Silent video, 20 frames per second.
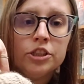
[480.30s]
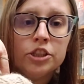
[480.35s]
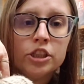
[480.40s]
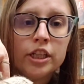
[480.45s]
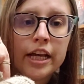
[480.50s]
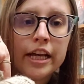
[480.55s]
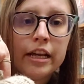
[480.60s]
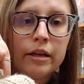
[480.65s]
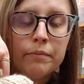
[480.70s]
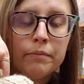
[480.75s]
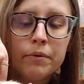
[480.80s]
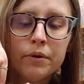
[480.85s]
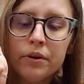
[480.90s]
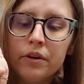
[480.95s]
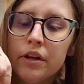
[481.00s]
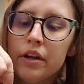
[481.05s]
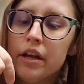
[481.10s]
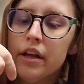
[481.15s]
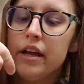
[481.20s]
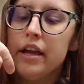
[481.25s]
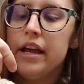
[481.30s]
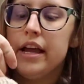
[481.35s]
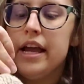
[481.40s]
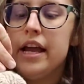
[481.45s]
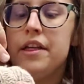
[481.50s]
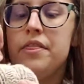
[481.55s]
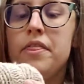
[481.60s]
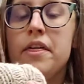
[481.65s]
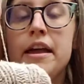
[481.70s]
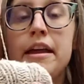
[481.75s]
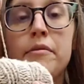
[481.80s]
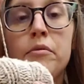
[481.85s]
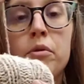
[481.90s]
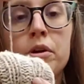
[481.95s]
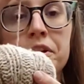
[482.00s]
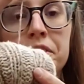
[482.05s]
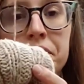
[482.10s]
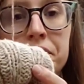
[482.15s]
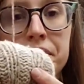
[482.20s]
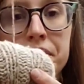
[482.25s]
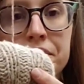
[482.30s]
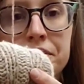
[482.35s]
shape. And then what you're going